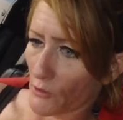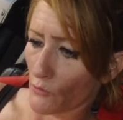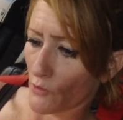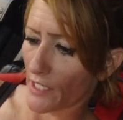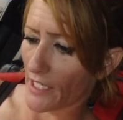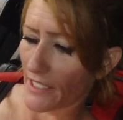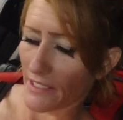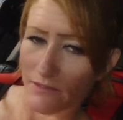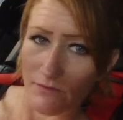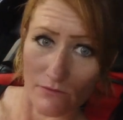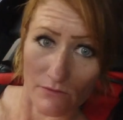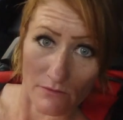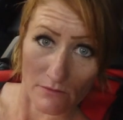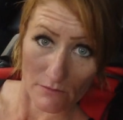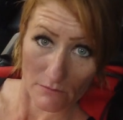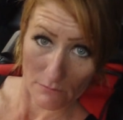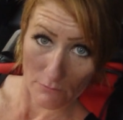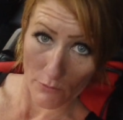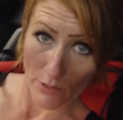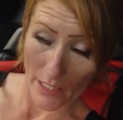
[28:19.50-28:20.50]
been great,
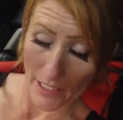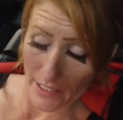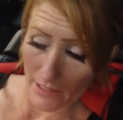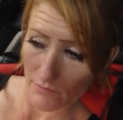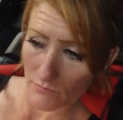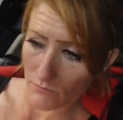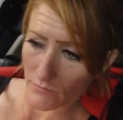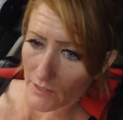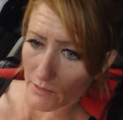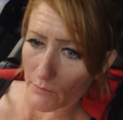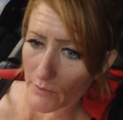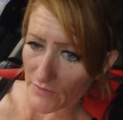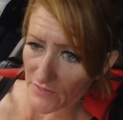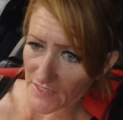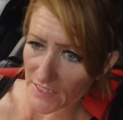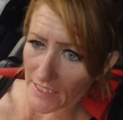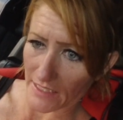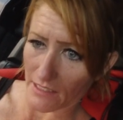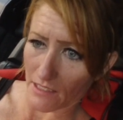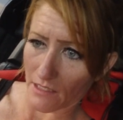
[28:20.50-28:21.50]
right? That
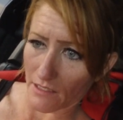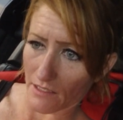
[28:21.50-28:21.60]
we've seen